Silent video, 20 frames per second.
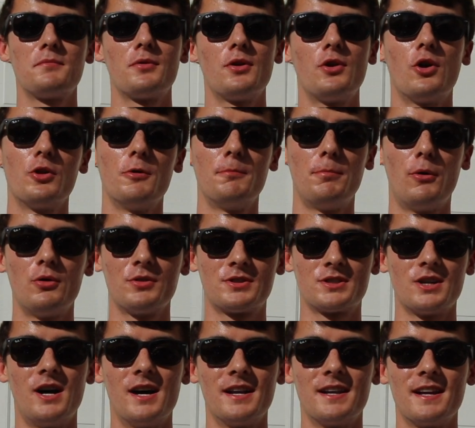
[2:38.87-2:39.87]
putting all the
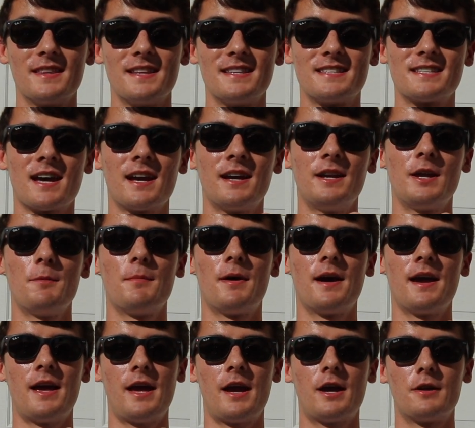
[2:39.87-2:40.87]
bolts on and then tightening
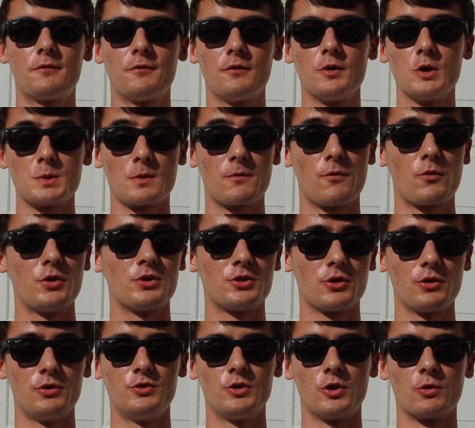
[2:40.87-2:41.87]
by hand first before you
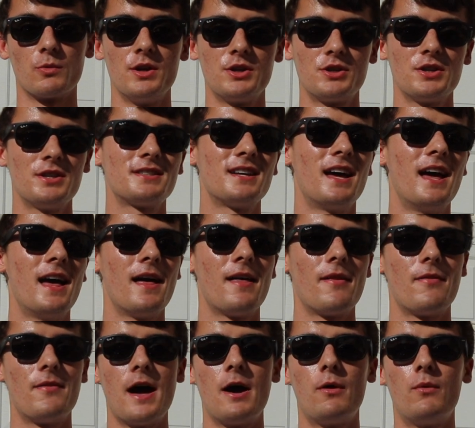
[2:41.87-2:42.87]
start using your wrenches.
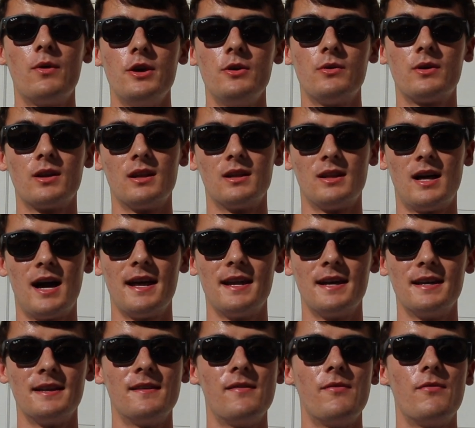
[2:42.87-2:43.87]
That way you can align
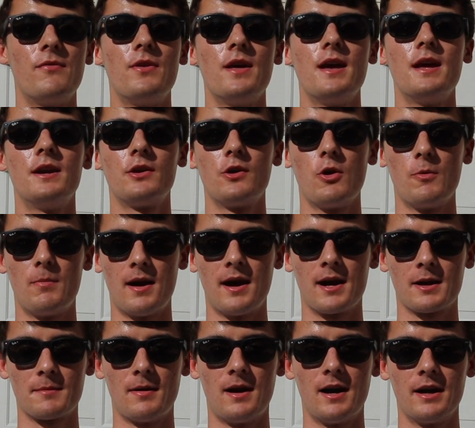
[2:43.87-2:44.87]
it and then go
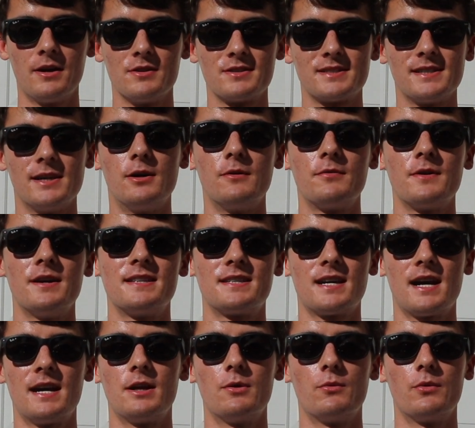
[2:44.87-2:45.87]
back behind yourself and
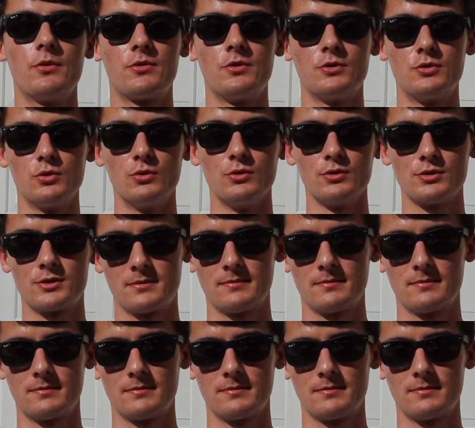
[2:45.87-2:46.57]
tighten it with the tools.